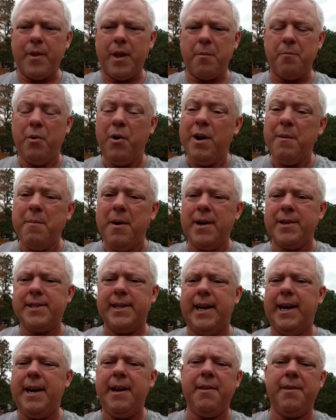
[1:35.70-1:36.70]
pretty much
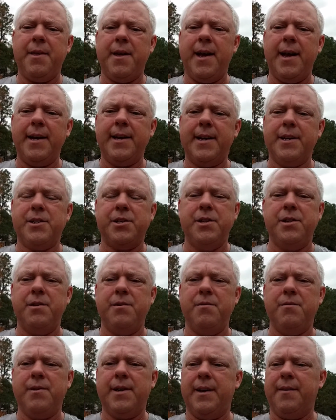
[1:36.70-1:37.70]
anything that
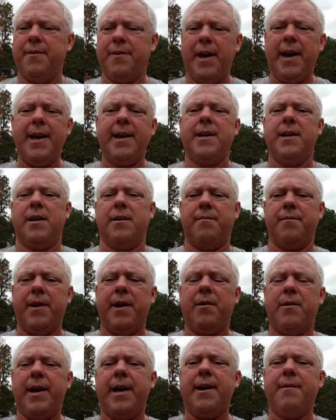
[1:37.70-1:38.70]
you can think of,
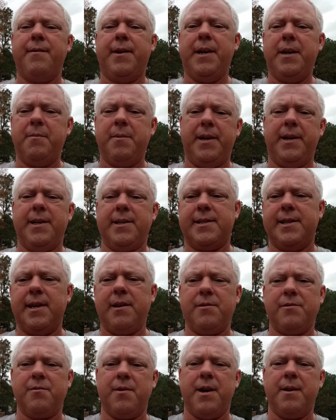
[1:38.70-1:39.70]
they'll have independent
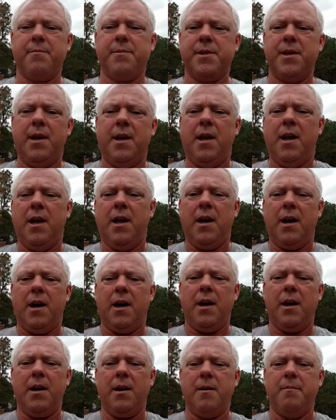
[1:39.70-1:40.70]
sales reps.
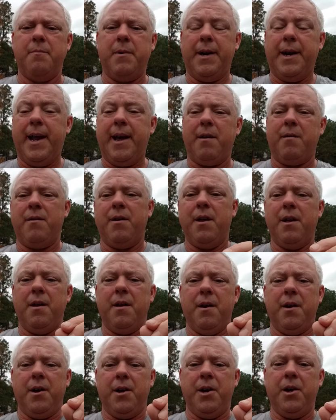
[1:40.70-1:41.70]
Uh, but now,
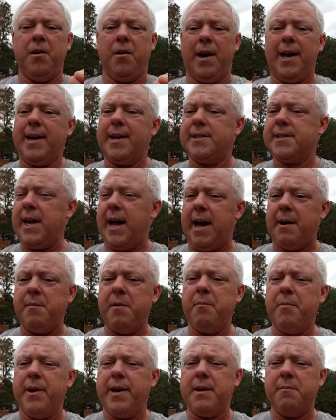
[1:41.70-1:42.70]
you know, like I said, I'm
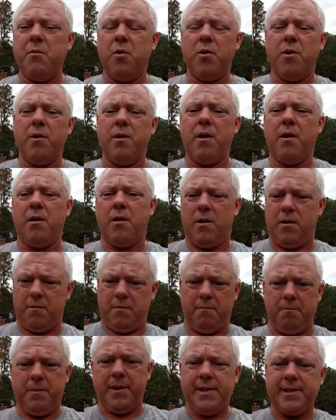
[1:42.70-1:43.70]
a brick-and-mortar
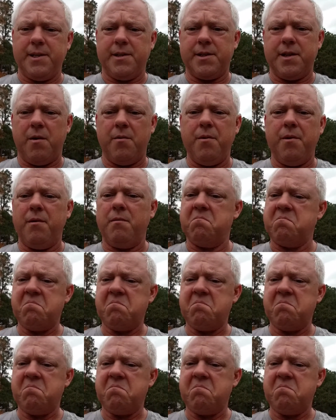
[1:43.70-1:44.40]
business owner,